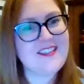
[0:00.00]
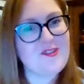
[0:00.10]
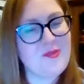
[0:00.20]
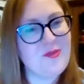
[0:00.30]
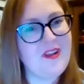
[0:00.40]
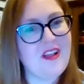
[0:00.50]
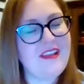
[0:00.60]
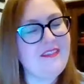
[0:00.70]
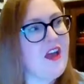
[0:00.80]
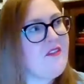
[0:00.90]
so cool.
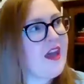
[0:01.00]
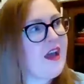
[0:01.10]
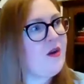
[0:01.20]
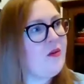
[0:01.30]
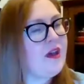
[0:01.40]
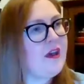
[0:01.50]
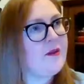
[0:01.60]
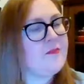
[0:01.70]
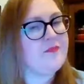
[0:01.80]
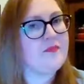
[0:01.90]
Yeah. I love how,